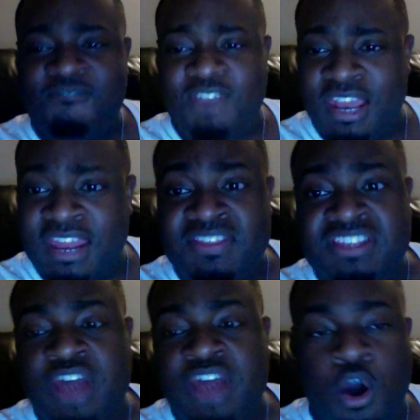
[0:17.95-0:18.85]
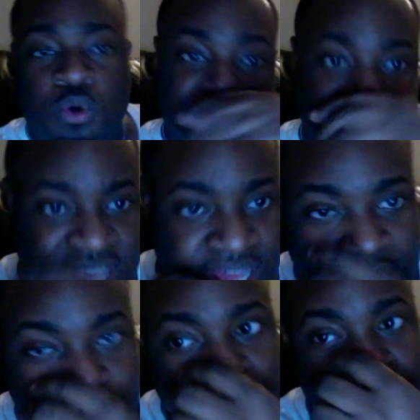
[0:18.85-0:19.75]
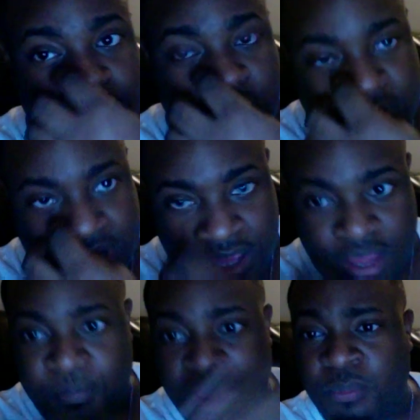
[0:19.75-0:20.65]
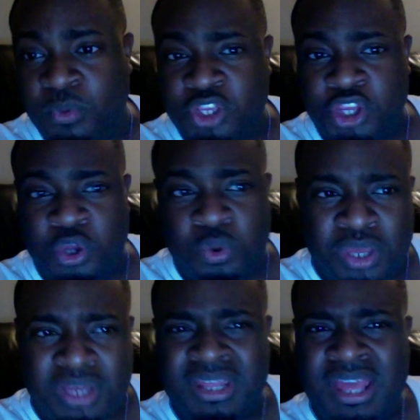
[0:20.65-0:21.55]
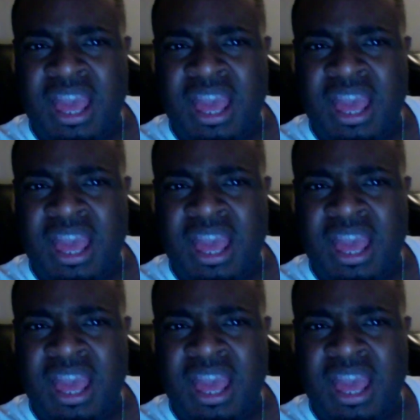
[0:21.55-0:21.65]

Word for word: feeling this whole setup of Love and Hip Hop Reunion.